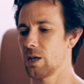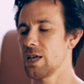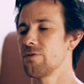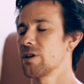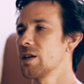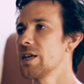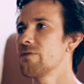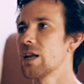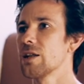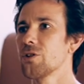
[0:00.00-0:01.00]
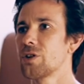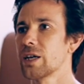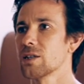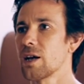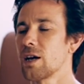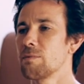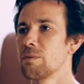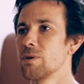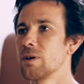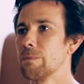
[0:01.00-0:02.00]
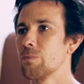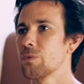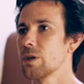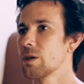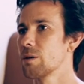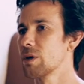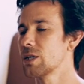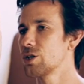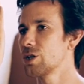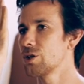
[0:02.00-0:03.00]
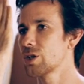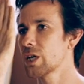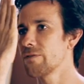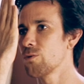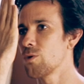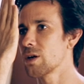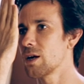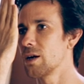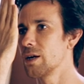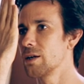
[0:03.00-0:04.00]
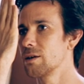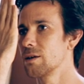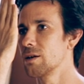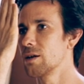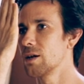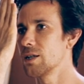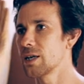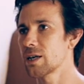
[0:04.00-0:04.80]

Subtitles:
even little things like I remember my teacher used to cover one eye and